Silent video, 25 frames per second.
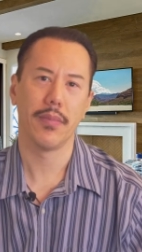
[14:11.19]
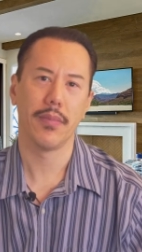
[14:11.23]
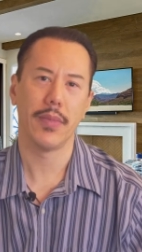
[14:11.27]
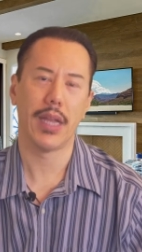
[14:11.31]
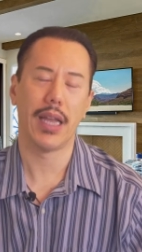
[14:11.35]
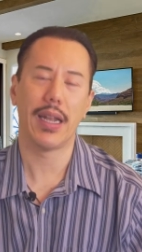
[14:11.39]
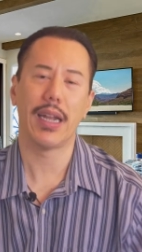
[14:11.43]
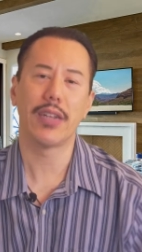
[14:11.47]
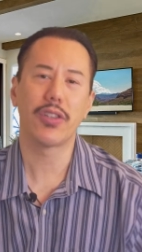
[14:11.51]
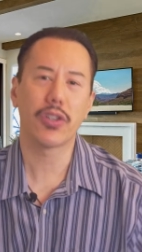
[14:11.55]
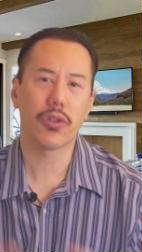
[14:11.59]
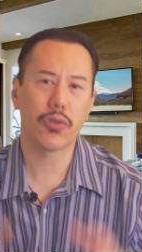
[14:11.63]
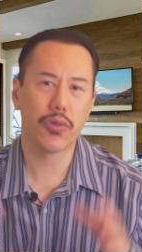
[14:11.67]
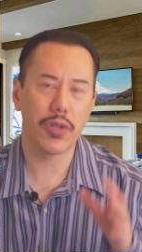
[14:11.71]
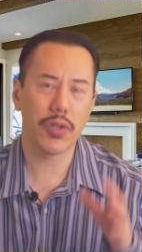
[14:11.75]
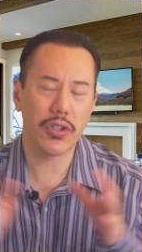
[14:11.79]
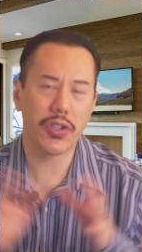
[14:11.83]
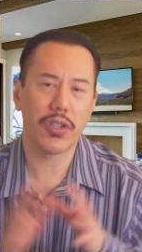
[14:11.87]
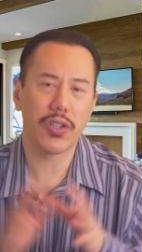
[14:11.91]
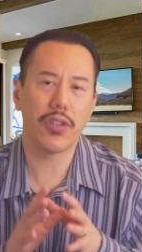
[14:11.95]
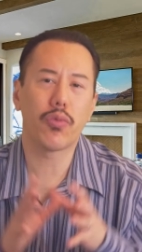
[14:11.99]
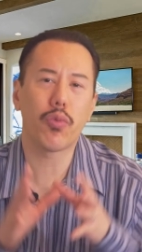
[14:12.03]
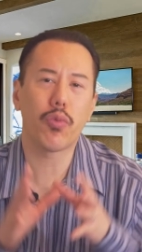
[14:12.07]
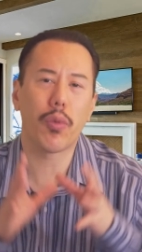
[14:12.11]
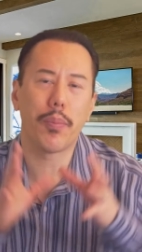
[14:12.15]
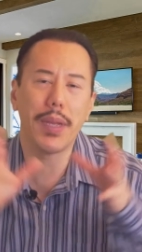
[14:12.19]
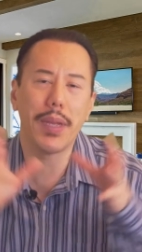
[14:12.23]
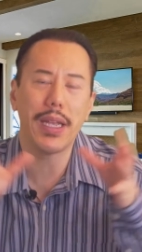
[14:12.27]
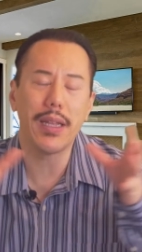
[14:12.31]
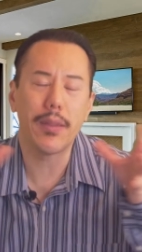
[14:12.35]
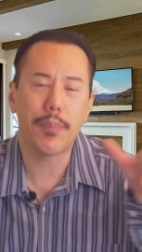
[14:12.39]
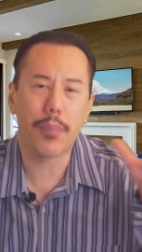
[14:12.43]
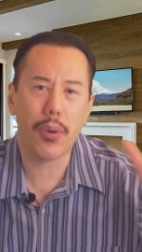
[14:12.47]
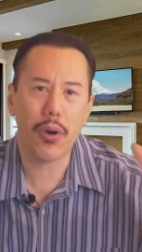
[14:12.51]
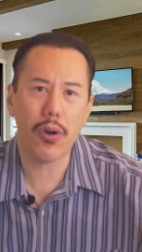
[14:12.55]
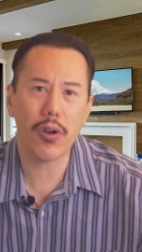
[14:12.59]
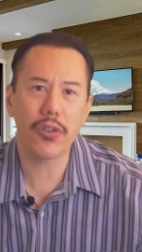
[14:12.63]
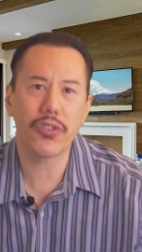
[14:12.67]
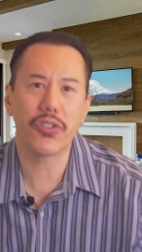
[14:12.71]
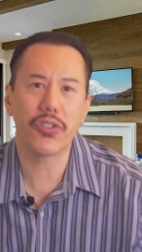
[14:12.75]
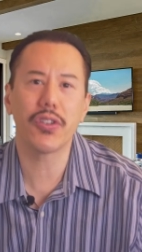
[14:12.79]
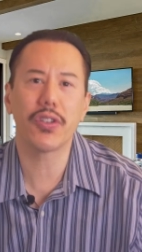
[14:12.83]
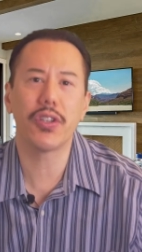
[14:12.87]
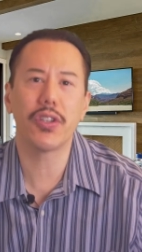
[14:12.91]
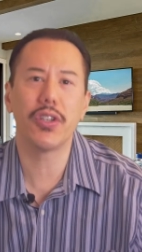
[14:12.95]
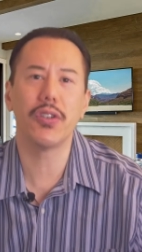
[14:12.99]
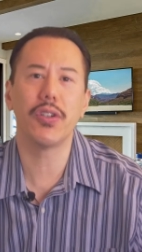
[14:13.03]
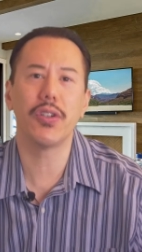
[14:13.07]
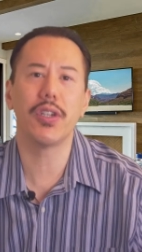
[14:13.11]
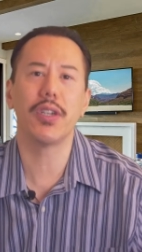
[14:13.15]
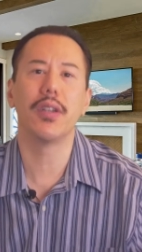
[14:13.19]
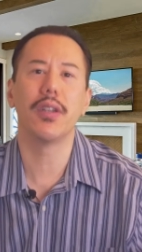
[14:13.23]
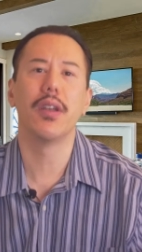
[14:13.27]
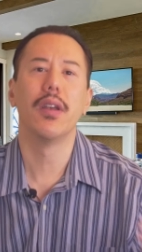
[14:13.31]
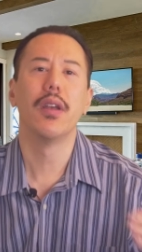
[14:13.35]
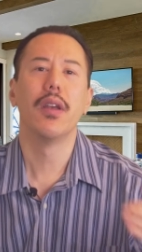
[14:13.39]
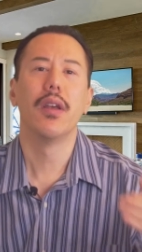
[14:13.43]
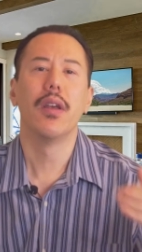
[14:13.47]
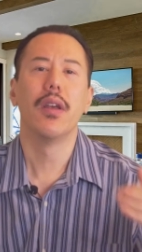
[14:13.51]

And as Christians were being persecuted,